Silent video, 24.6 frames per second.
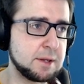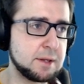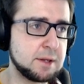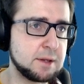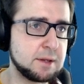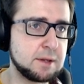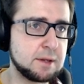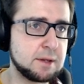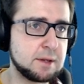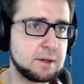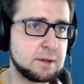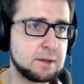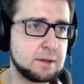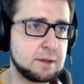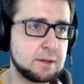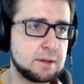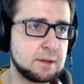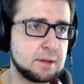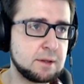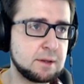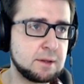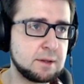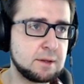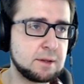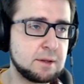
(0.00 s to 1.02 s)

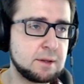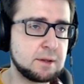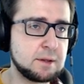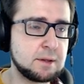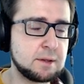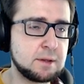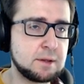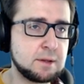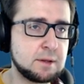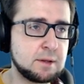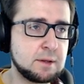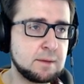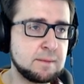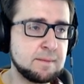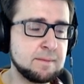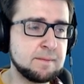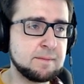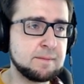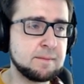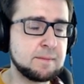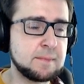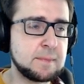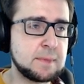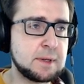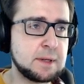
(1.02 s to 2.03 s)

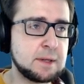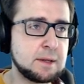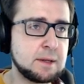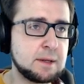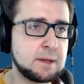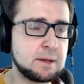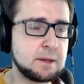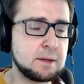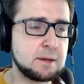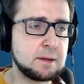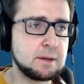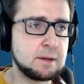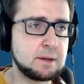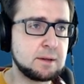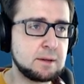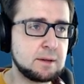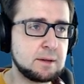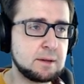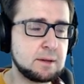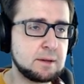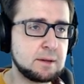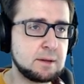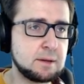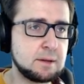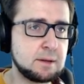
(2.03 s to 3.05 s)

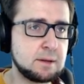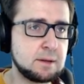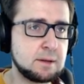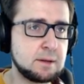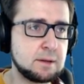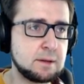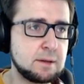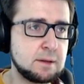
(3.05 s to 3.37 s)
No one is speaking in this clip.